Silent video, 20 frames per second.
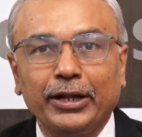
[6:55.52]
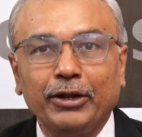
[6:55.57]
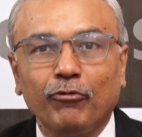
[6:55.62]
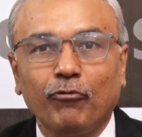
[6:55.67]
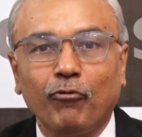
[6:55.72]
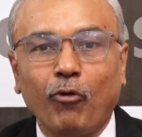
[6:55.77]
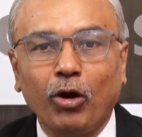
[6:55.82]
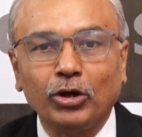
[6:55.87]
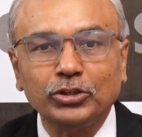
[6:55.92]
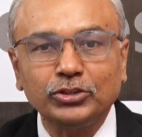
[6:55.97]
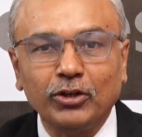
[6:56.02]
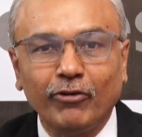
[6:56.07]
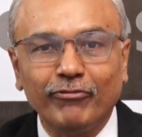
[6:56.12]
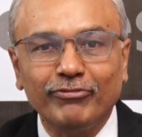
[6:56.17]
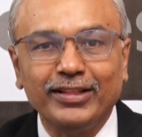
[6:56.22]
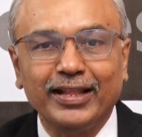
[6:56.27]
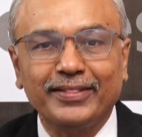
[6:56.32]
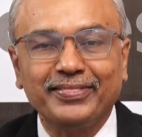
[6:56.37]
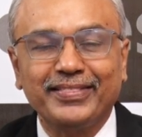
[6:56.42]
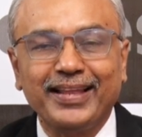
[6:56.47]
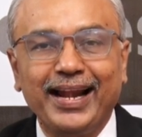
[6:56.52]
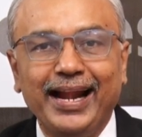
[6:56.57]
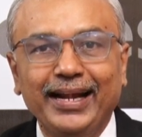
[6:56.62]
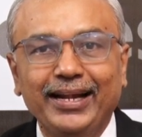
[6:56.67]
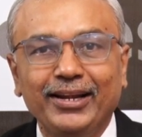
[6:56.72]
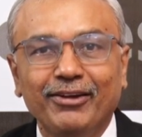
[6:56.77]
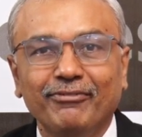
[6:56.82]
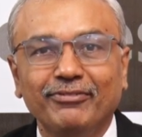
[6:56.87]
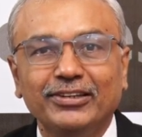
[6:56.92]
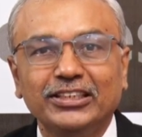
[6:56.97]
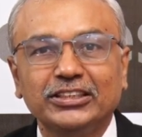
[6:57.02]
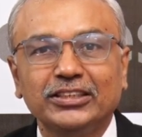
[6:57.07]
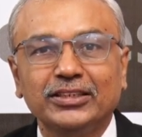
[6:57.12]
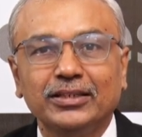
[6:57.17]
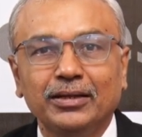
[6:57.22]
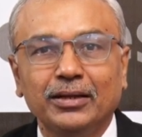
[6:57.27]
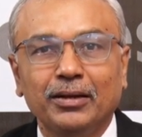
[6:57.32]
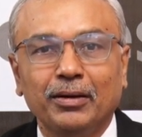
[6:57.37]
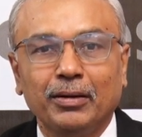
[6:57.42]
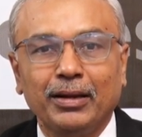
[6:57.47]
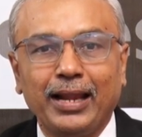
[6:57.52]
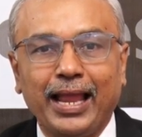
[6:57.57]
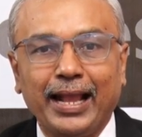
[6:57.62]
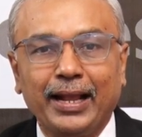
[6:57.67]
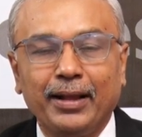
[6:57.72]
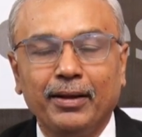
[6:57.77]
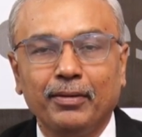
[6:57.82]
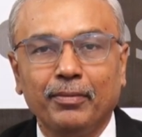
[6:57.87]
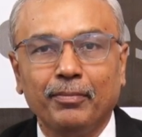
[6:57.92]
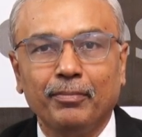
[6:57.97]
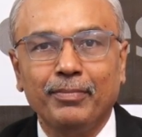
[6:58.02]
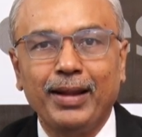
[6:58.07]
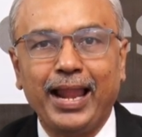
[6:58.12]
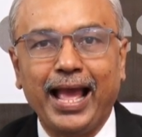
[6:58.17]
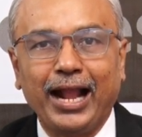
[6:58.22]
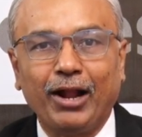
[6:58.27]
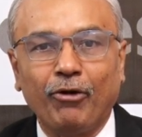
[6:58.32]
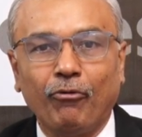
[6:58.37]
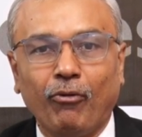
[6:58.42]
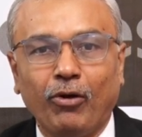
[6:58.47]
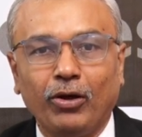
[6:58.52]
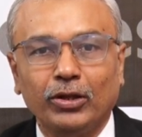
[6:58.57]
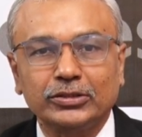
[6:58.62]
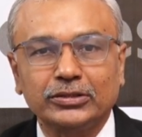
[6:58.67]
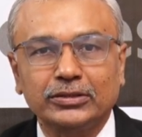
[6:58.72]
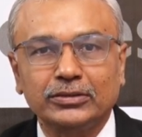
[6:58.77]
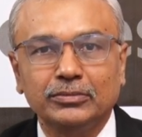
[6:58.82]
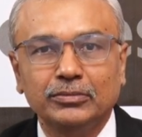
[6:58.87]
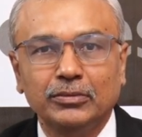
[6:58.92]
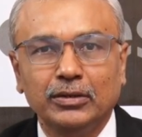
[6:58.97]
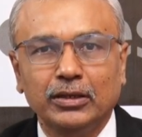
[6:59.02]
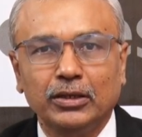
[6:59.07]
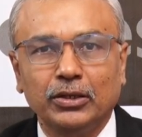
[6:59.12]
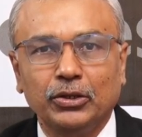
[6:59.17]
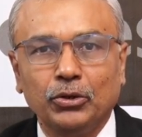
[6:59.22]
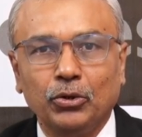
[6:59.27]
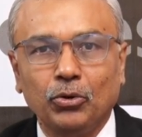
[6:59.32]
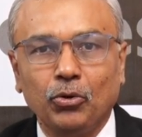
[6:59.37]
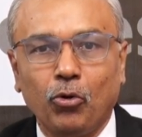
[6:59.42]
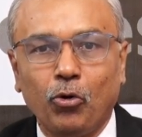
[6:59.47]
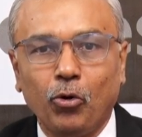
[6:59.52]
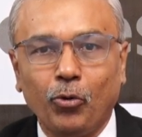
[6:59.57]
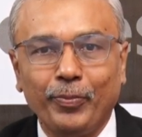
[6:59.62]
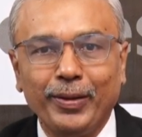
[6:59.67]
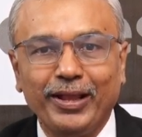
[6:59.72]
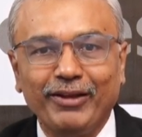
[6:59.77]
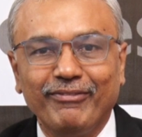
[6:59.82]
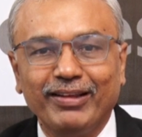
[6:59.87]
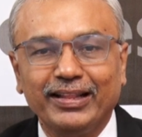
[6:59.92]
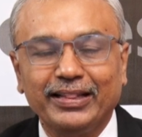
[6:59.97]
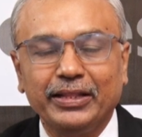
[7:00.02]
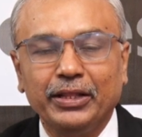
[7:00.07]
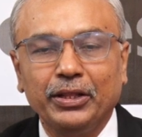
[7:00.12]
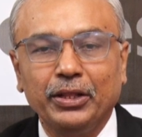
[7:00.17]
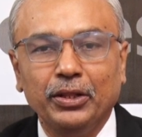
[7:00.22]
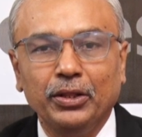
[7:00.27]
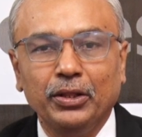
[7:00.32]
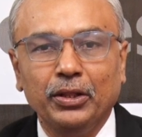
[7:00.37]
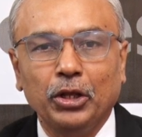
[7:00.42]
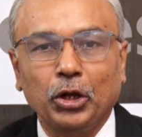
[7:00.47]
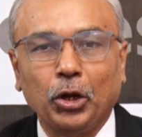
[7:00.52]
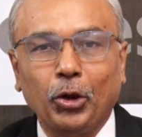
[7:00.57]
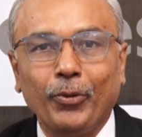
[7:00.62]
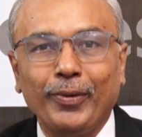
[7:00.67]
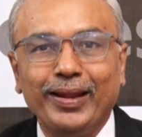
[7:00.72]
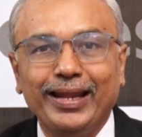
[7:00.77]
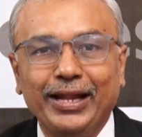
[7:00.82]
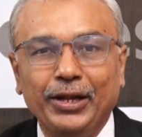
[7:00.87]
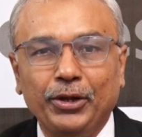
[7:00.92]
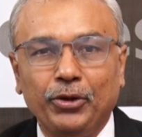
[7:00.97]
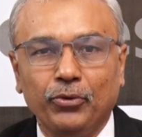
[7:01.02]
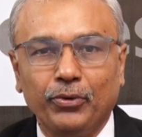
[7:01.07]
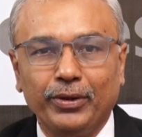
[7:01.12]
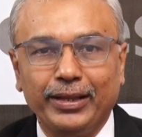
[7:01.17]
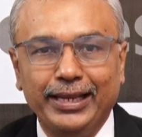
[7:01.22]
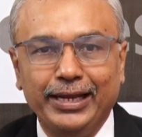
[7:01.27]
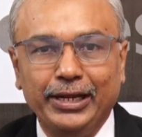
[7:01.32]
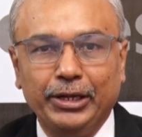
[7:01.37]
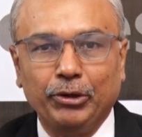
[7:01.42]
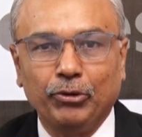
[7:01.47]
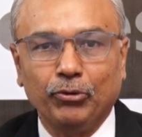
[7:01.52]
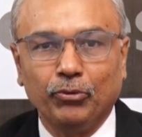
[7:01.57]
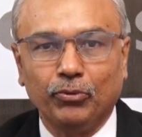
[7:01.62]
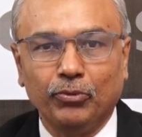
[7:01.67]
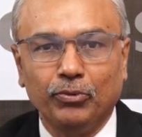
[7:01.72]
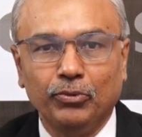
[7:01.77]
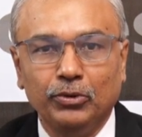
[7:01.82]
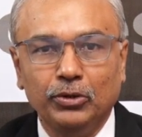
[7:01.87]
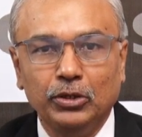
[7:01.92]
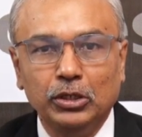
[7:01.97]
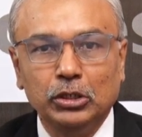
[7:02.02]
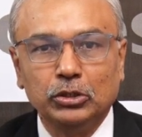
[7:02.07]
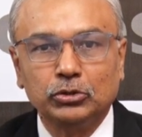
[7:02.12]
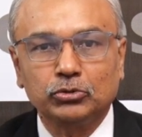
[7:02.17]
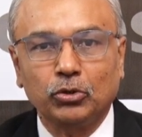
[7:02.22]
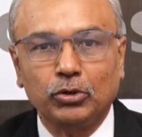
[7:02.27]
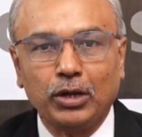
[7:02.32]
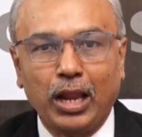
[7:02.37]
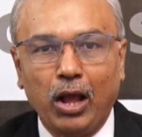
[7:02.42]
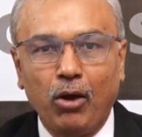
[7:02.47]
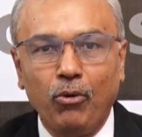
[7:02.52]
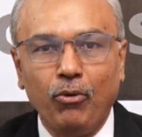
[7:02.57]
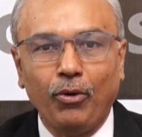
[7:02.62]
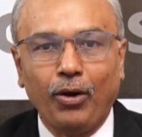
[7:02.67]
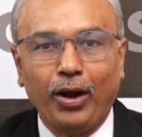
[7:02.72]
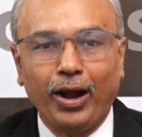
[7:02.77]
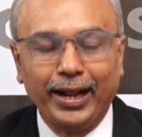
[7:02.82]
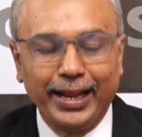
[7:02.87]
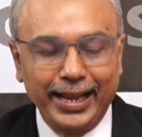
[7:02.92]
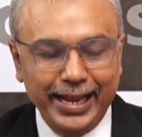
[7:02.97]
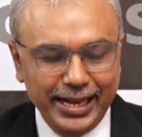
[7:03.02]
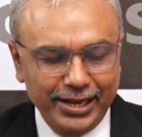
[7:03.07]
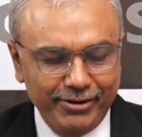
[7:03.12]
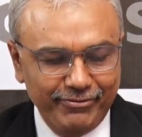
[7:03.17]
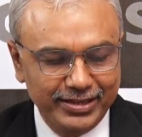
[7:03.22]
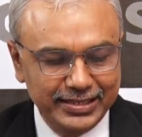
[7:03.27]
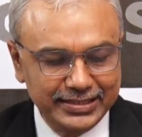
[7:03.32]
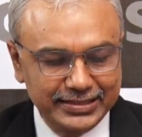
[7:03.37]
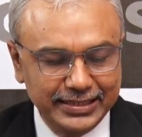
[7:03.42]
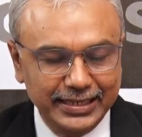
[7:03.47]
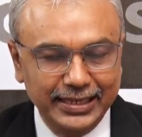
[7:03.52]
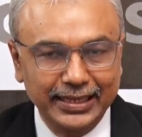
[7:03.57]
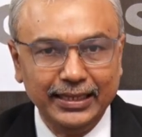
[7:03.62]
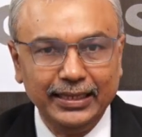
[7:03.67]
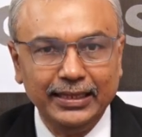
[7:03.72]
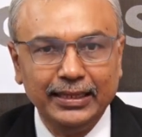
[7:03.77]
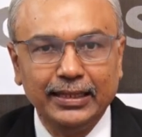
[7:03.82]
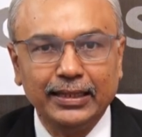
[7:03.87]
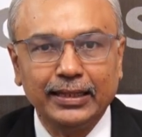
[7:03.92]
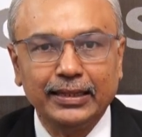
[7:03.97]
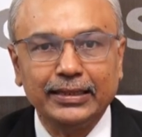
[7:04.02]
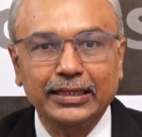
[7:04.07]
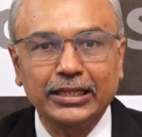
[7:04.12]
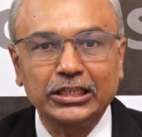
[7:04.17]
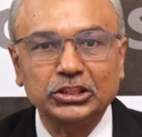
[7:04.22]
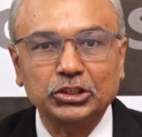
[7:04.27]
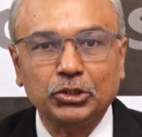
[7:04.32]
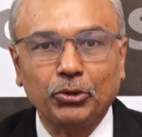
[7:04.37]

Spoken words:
wards off the threat which like black was hoping with queen into e2. So now again we see this